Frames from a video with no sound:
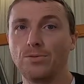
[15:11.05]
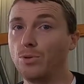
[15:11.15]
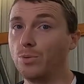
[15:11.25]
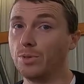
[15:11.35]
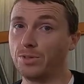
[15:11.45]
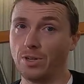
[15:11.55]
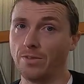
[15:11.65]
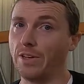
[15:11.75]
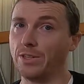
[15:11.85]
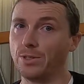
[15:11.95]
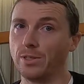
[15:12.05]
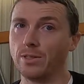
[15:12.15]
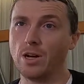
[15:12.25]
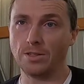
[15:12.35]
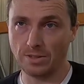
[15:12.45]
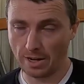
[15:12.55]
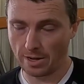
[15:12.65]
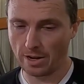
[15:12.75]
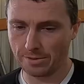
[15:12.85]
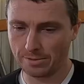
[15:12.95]
fuel starvation on
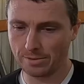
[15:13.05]
takeoff.